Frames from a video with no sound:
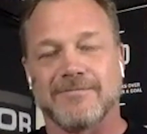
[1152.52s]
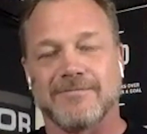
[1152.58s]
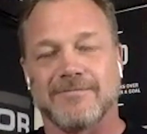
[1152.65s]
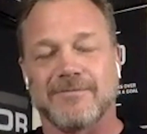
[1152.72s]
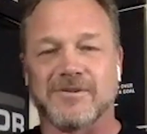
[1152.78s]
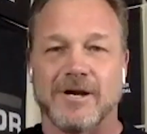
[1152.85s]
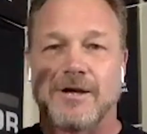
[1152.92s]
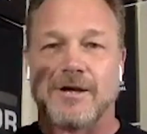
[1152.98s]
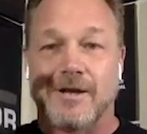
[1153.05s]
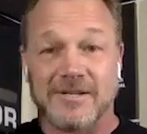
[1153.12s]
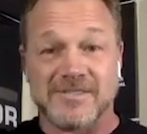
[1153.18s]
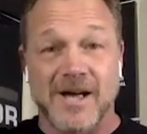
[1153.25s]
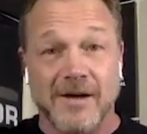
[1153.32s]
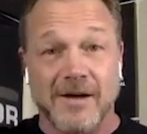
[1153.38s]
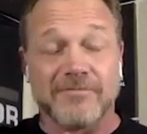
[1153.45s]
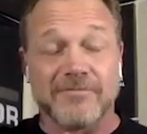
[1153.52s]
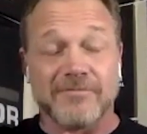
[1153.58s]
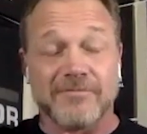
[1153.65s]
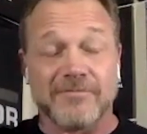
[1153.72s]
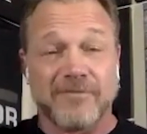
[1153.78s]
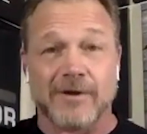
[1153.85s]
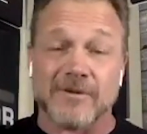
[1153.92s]
and it's on
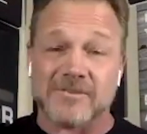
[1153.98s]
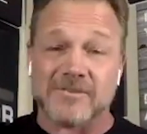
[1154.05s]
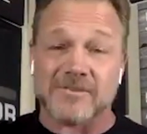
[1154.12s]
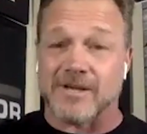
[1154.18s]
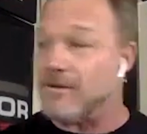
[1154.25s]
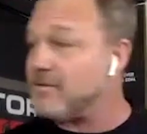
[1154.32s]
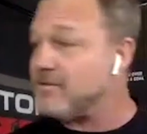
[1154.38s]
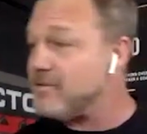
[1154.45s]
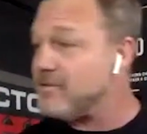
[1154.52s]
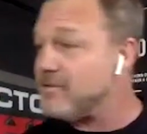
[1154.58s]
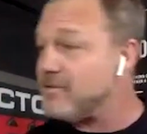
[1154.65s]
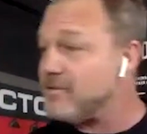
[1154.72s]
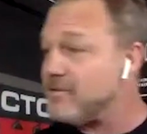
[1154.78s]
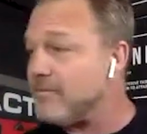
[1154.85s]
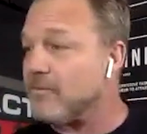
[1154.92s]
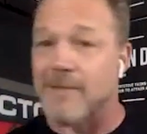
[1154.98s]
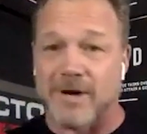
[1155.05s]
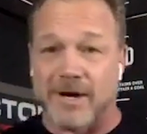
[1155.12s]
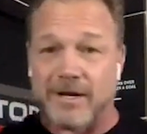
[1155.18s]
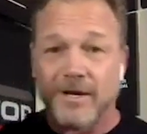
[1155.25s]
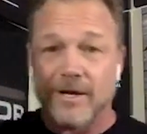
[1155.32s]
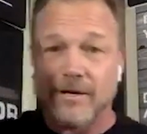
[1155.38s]
fire, first thing I'm going to do, I'm going to
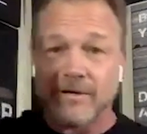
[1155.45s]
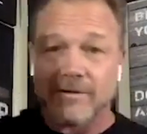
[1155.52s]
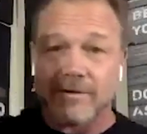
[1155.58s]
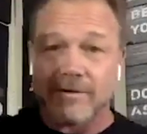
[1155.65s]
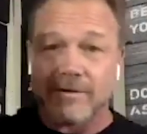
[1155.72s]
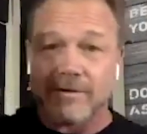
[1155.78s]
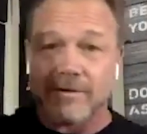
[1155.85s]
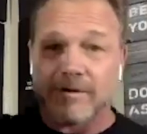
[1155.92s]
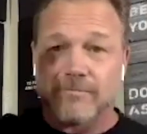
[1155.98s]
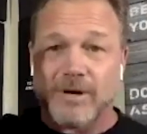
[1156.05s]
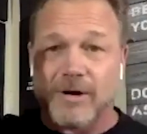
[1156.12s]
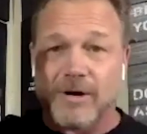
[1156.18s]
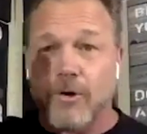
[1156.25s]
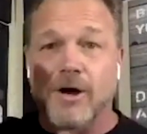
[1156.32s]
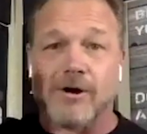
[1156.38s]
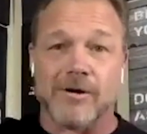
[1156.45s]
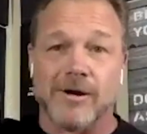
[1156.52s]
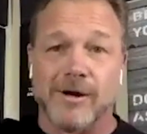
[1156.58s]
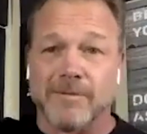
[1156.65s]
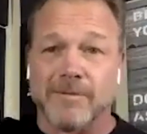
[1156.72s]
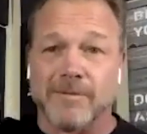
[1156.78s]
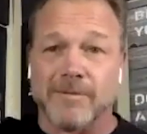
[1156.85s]
grab my water and
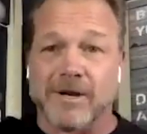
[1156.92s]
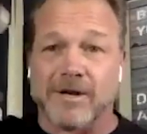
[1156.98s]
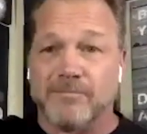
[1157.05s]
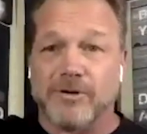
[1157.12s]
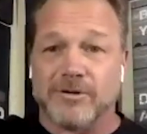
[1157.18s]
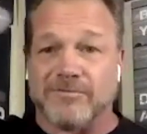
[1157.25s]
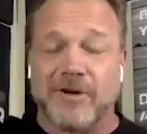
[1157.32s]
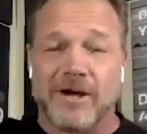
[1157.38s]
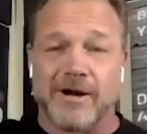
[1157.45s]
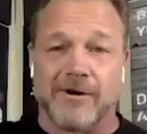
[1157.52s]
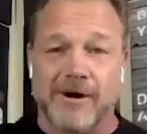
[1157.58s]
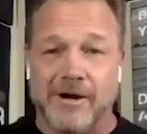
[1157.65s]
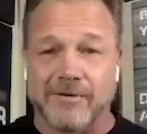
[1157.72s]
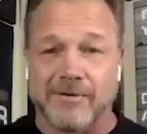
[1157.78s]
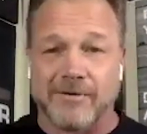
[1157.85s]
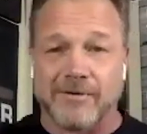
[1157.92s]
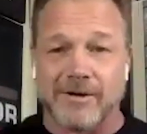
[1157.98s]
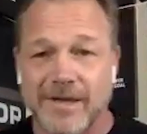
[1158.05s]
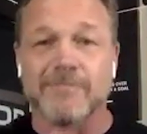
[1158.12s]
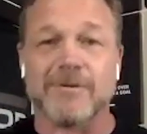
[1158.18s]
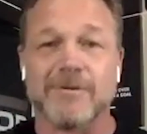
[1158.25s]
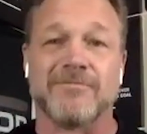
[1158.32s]
I'm going to put the fire out.
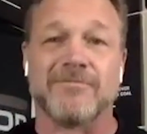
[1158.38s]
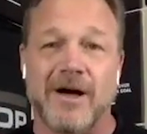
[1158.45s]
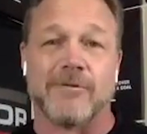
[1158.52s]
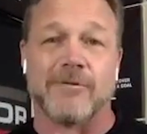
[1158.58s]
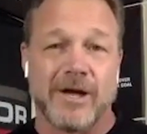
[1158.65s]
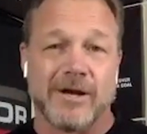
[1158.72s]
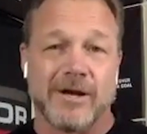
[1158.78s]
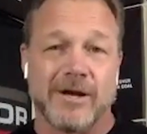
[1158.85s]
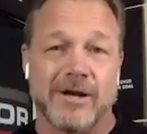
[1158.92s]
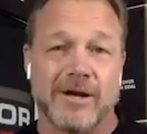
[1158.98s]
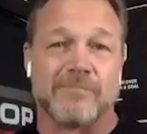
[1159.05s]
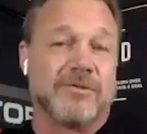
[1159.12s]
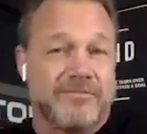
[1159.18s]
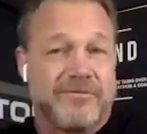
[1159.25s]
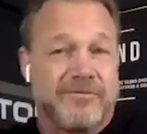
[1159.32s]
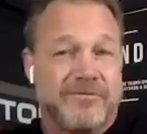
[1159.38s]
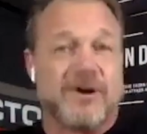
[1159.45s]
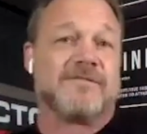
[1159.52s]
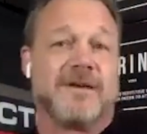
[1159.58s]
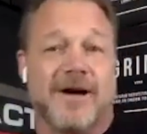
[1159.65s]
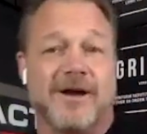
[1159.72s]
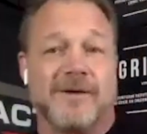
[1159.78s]
Then I'm going to find a way to pull the
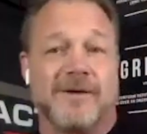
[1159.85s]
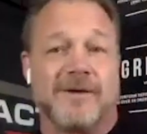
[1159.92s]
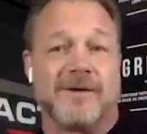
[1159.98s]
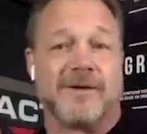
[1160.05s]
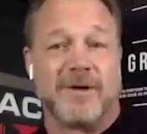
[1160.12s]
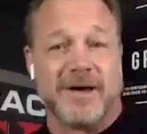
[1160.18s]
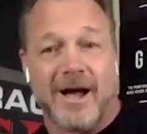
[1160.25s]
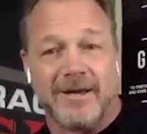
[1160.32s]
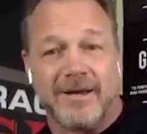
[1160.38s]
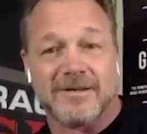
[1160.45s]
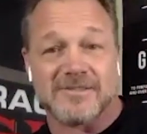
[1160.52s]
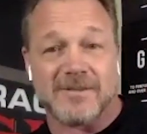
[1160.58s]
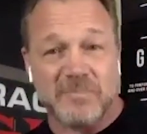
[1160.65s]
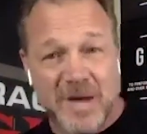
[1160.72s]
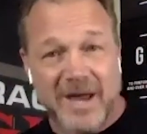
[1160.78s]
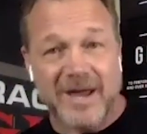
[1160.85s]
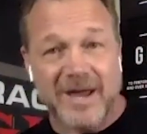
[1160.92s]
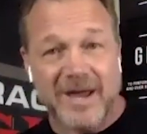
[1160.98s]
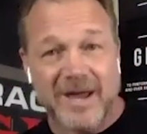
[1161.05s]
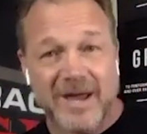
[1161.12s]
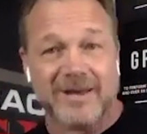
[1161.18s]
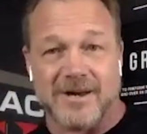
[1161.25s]
thing out of my eye because the
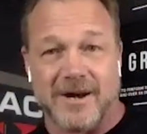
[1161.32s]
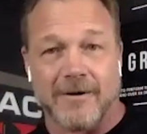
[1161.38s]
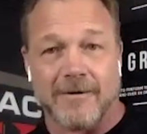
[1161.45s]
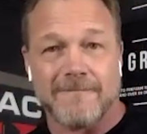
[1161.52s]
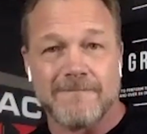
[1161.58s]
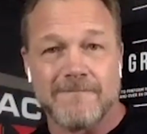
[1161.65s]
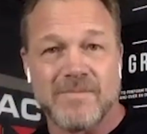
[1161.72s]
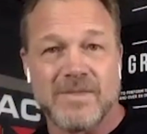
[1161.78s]
pain is there.